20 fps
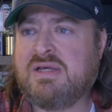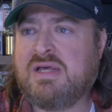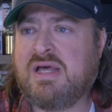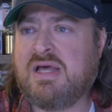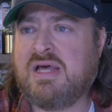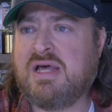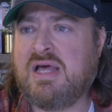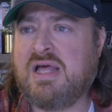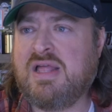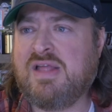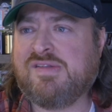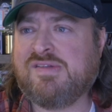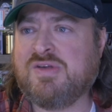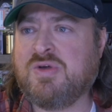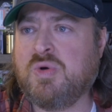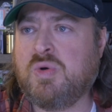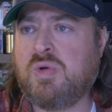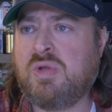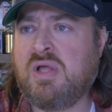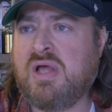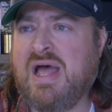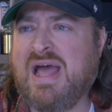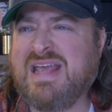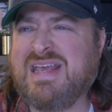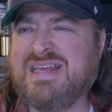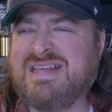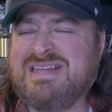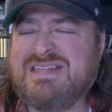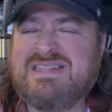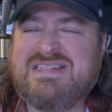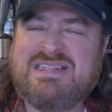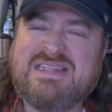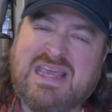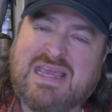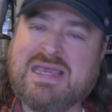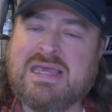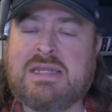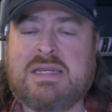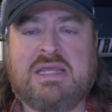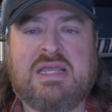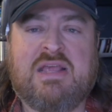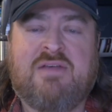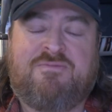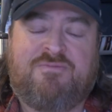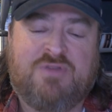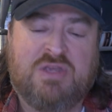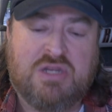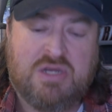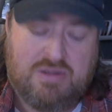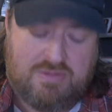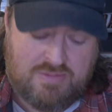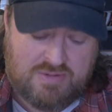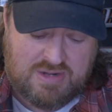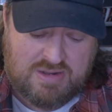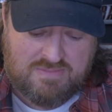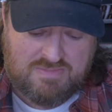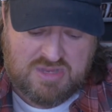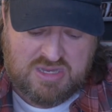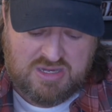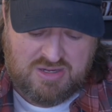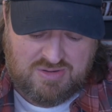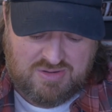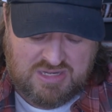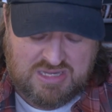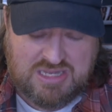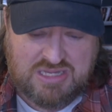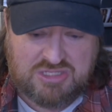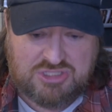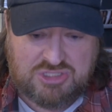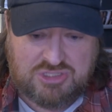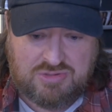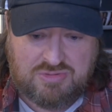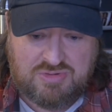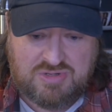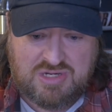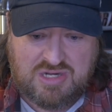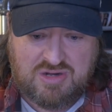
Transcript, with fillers: Uh, that's cool. I can dig it if you know what I mean. Get you in